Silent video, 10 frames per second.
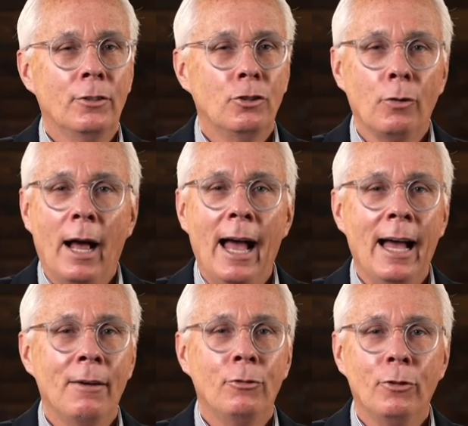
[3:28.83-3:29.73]

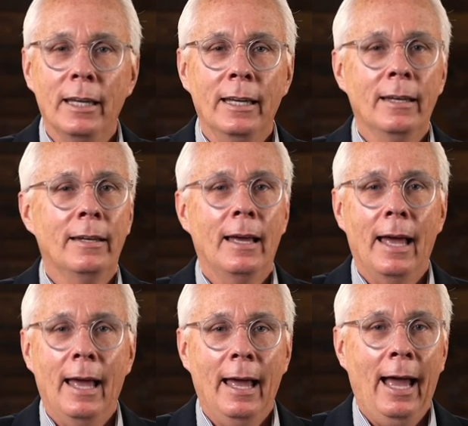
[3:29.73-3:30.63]
drives it
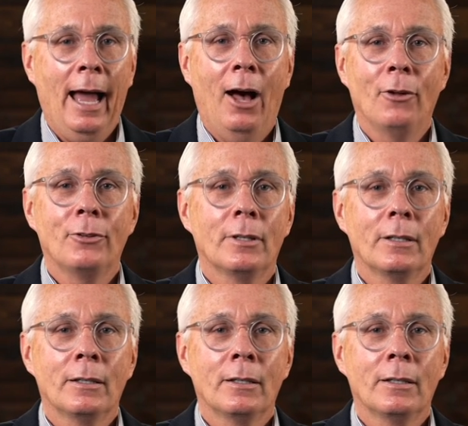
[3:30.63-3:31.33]
out.